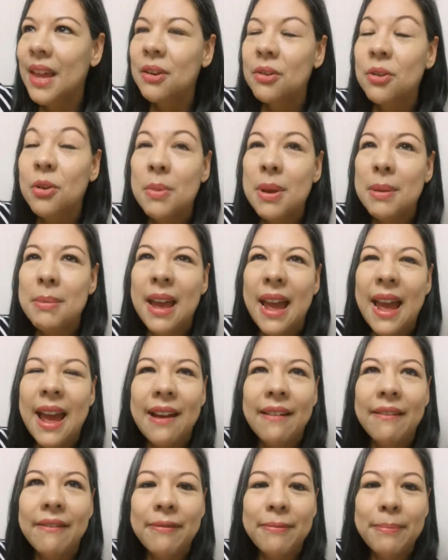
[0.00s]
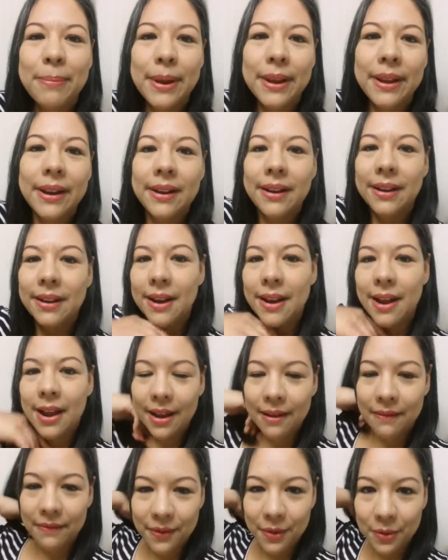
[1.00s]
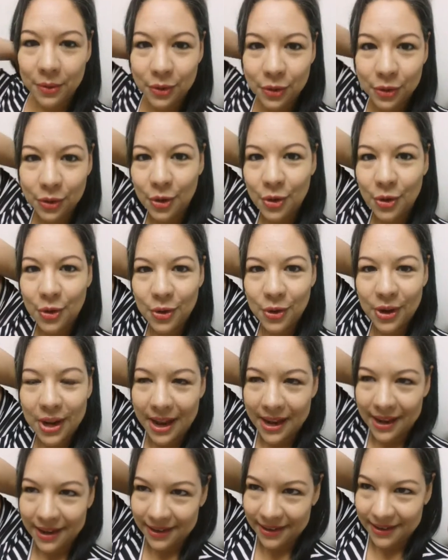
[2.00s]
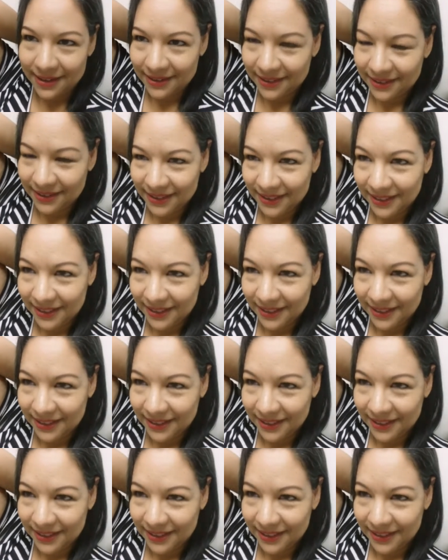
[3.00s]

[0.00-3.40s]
I don't know, maybe I have, but I feel so like